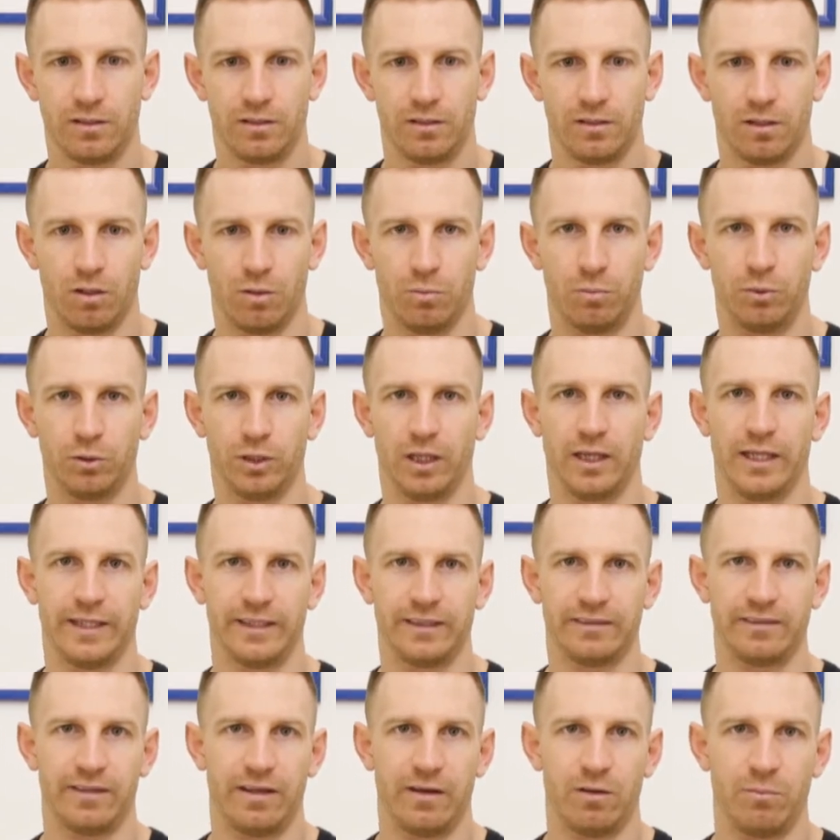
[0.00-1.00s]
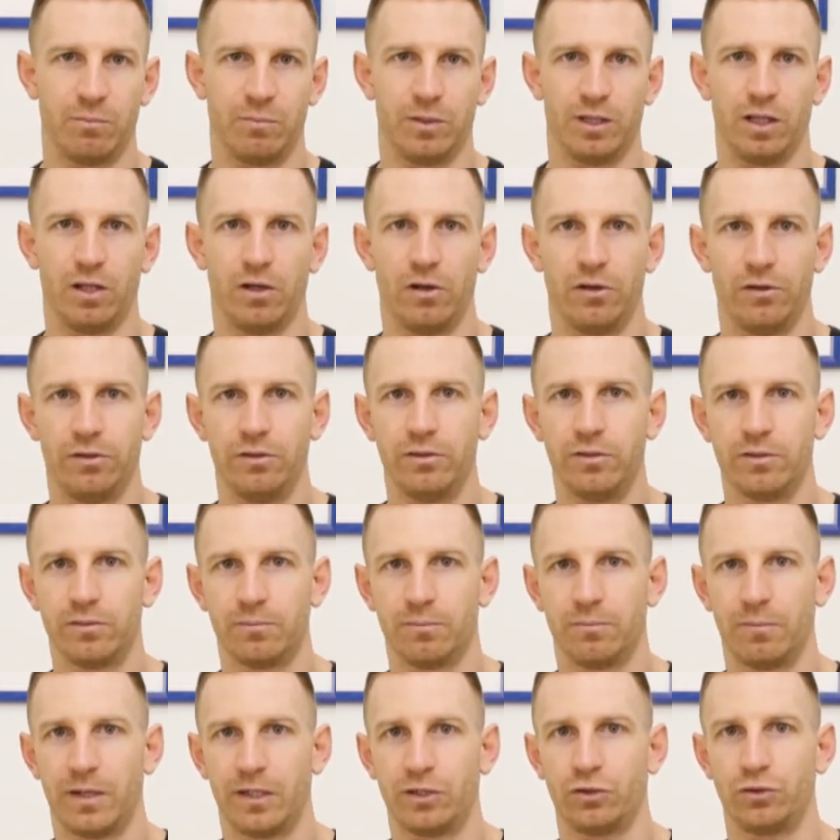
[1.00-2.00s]
I'll put a link down below,
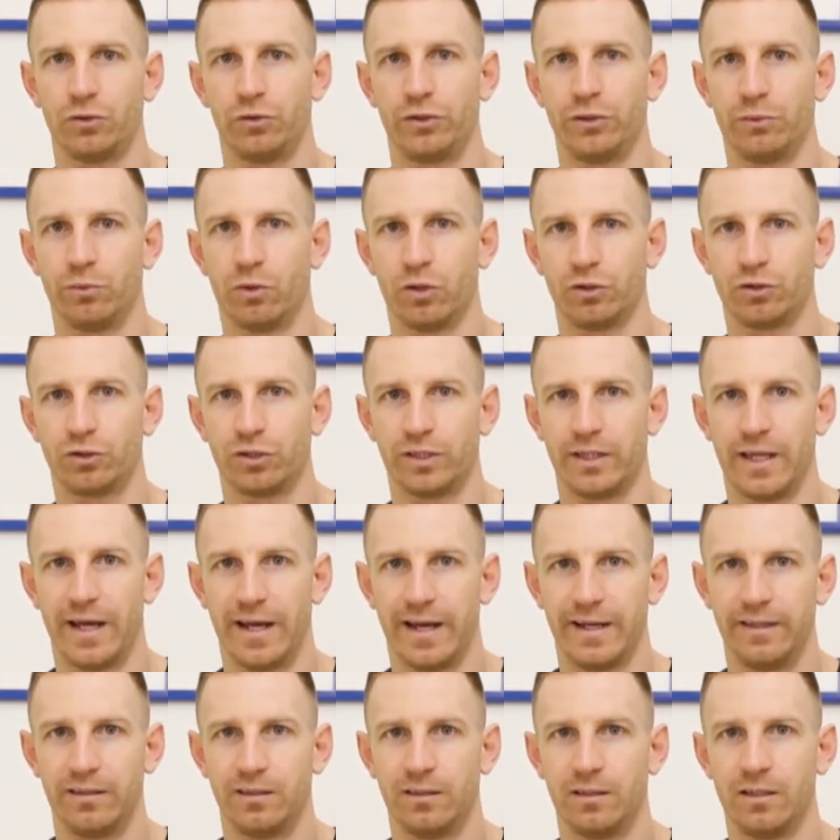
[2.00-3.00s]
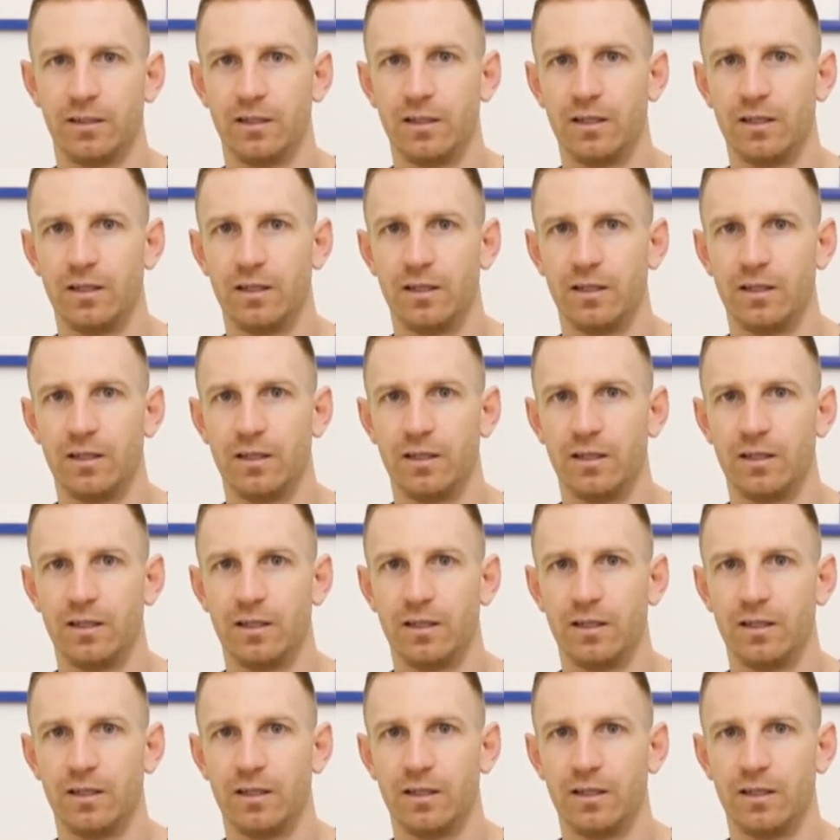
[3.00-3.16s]
make sure you watch that.